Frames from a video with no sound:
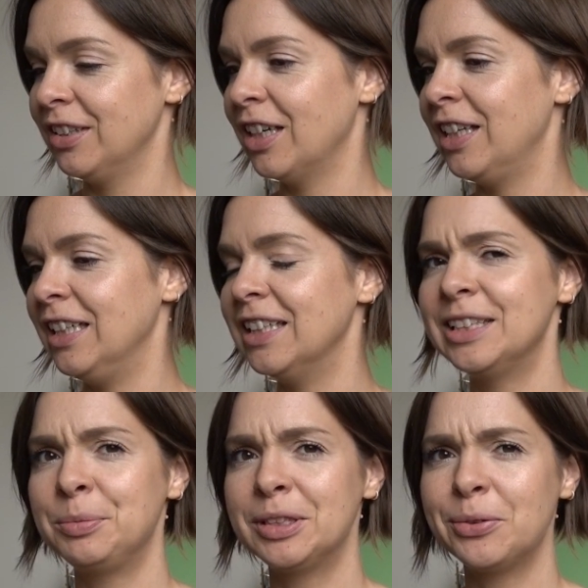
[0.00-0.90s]
I think
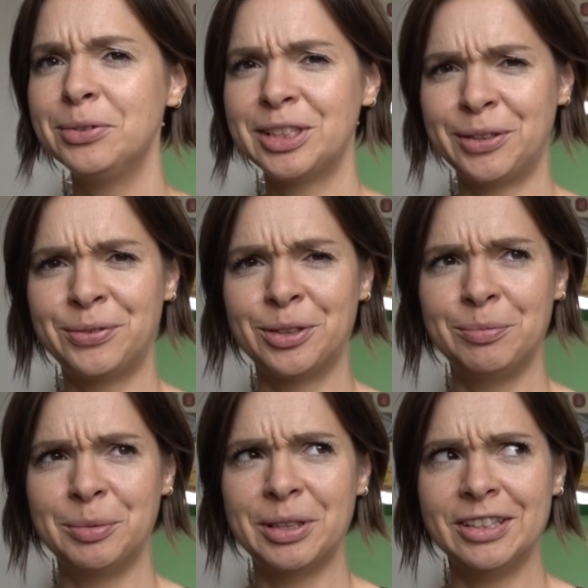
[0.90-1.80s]
this was also
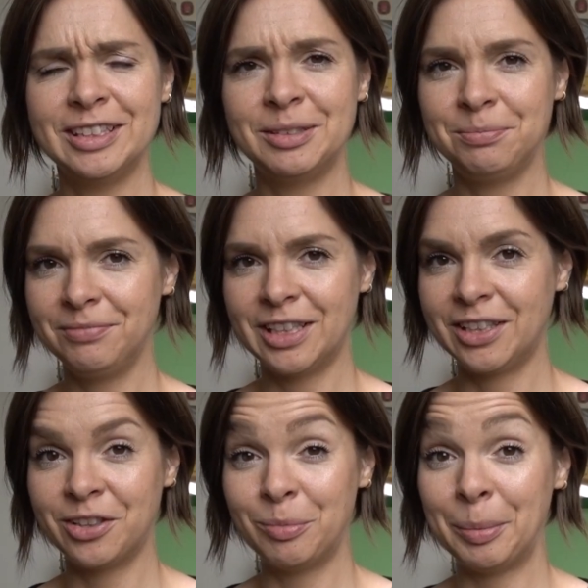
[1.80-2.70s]
from the works. I
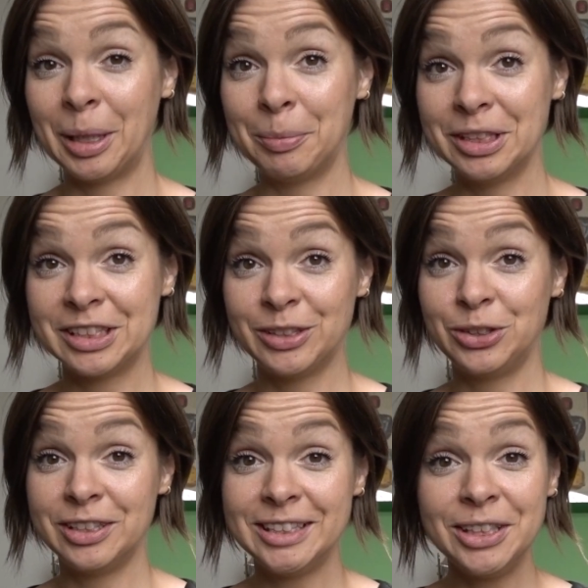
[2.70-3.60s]
can't remember how much because I
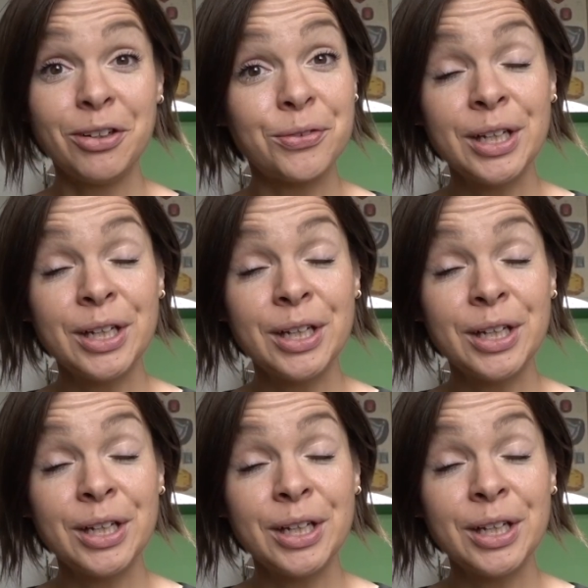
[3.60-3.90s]
took the sticker off.